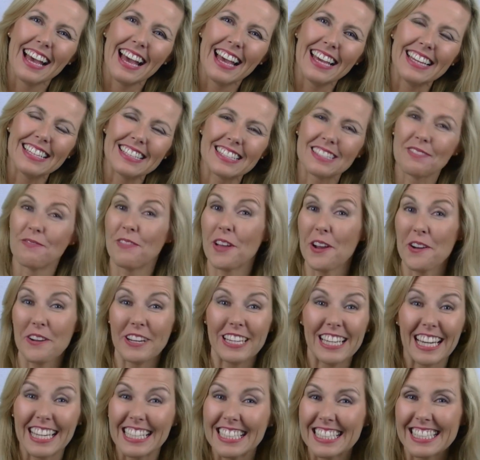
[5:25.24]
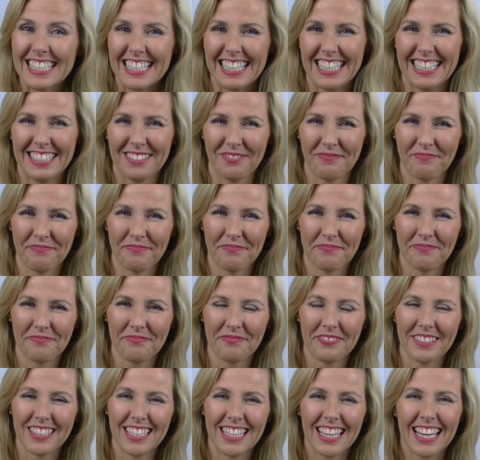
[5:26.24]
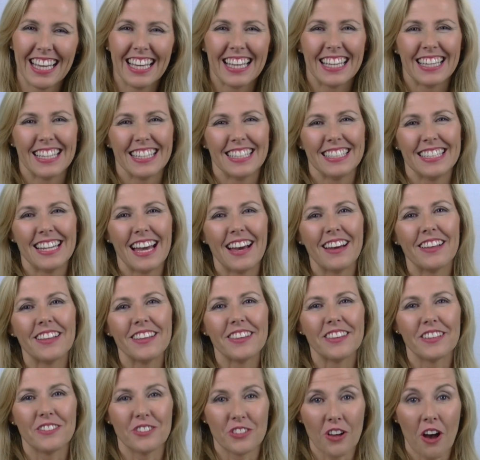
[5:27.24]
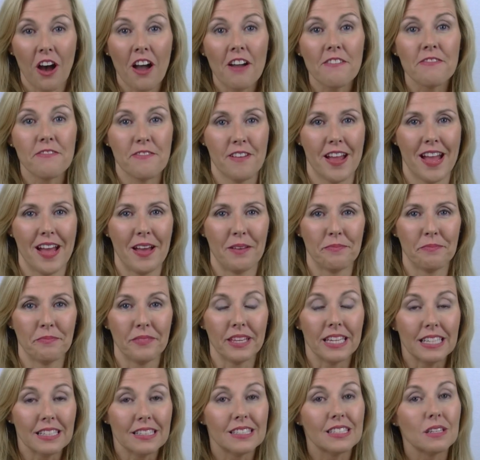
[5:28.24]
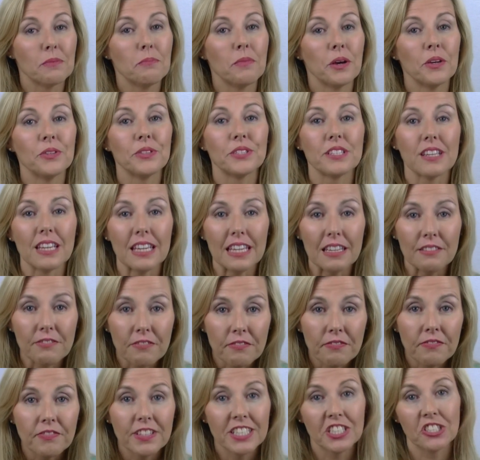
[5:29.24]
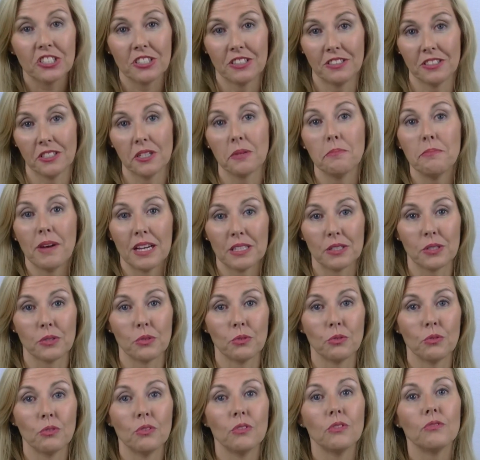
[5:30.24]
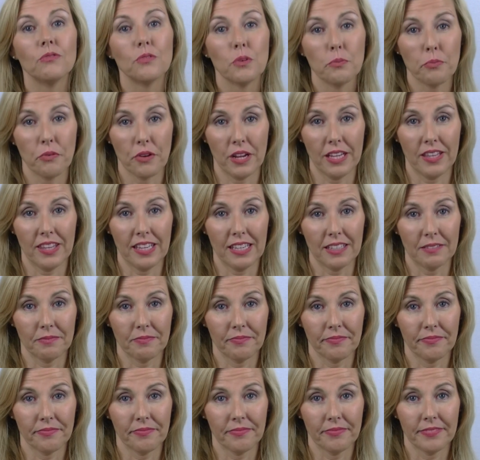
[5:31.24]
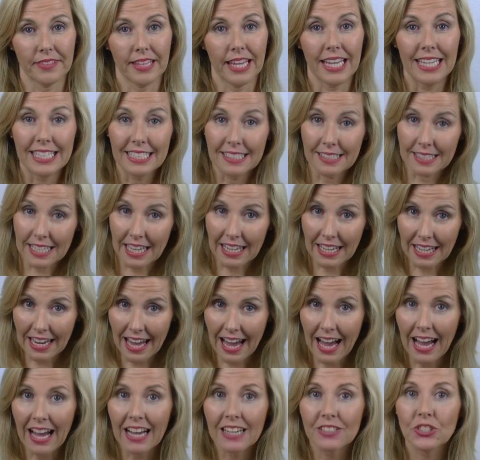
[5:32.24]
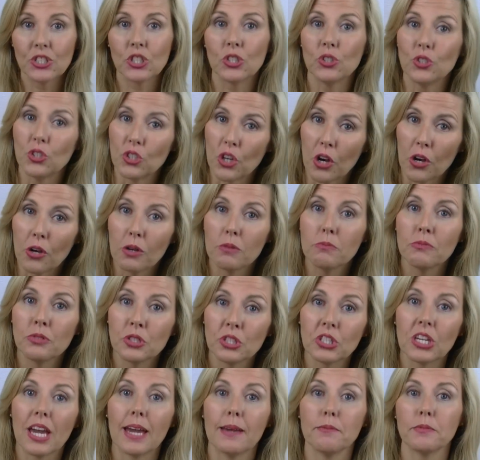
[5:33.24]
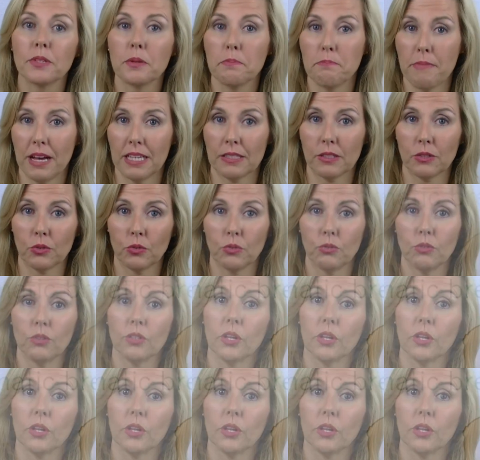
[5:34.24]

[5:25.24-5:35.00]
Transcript: It's very easy. Now, the diaphragm is the most efficient muscle for breathing. It is a large dome-shaped muscle